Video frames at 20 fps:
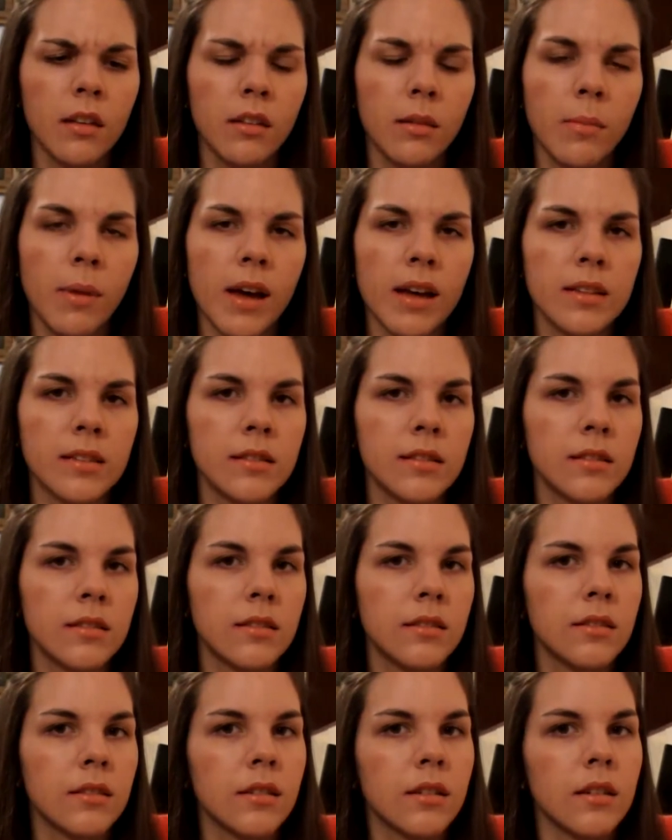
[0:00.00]
the
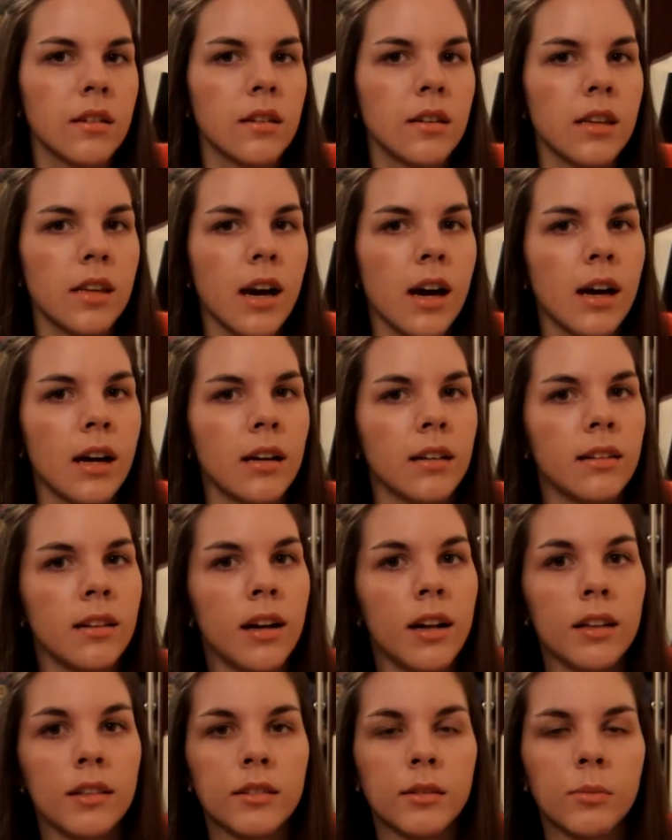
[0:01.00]
best young
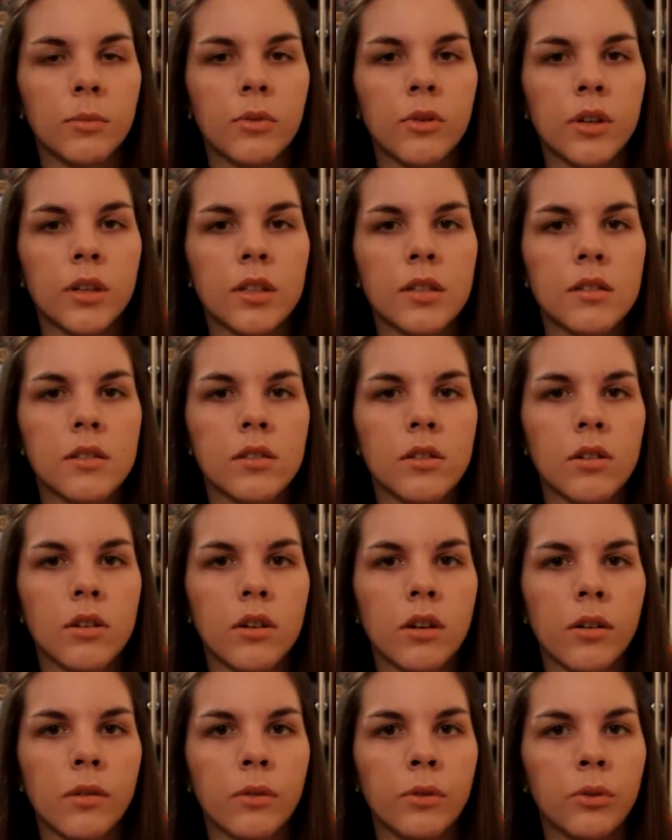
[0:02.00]
adult books
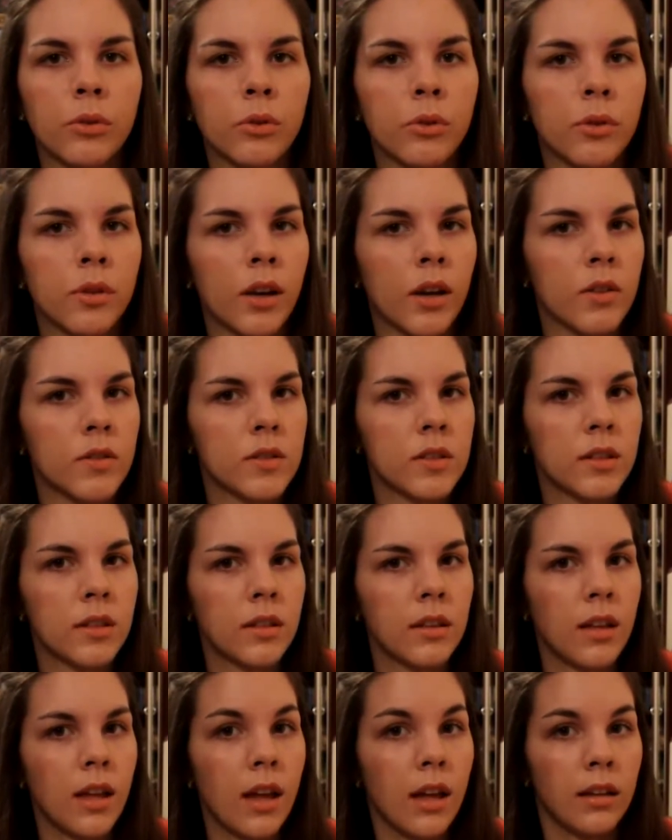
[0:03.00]
of
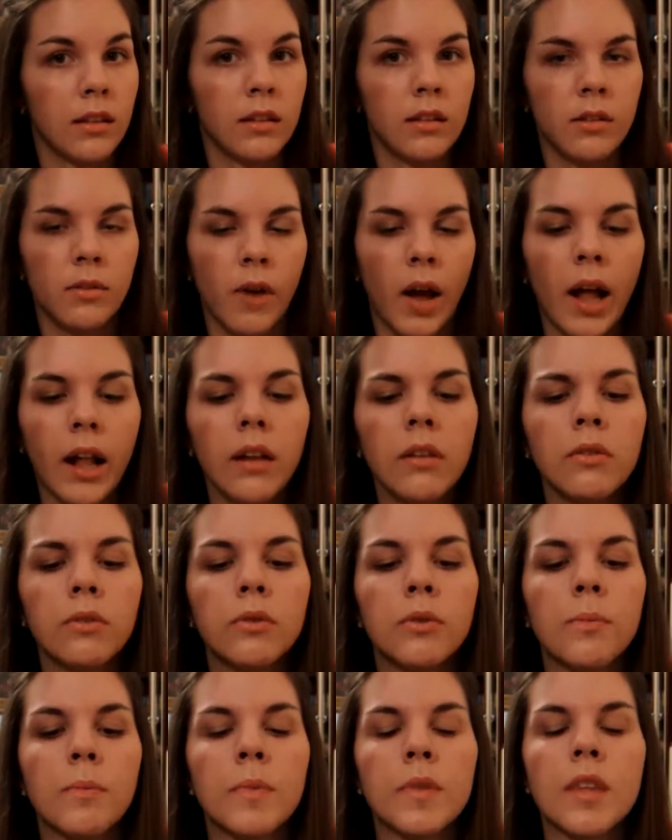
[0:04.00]

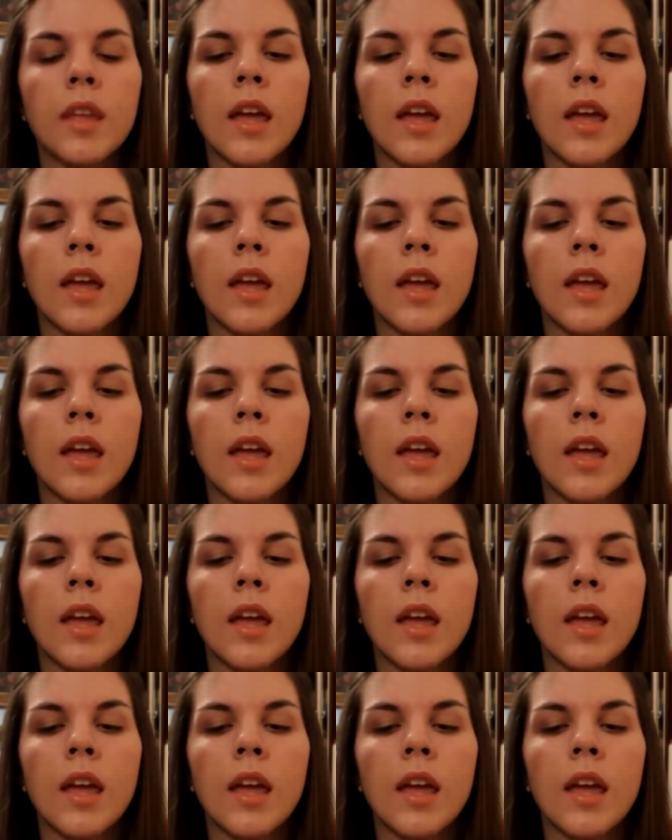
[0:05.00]
2012.